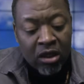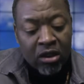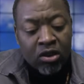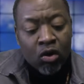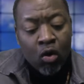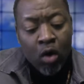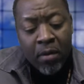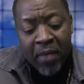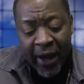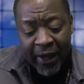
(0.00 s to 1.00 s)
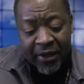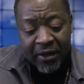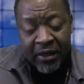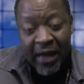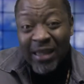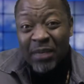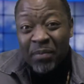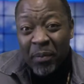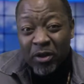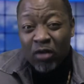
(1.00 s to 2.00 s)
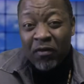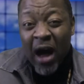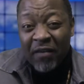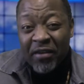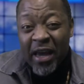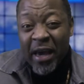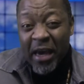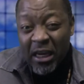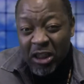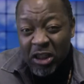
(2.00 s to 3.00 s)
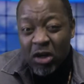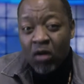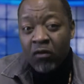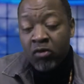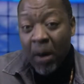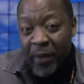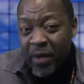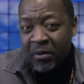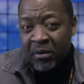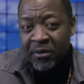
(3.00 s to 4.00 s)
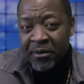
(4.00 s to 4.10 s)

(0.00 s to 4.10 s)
So going back, that is the purpose of having a history of your people.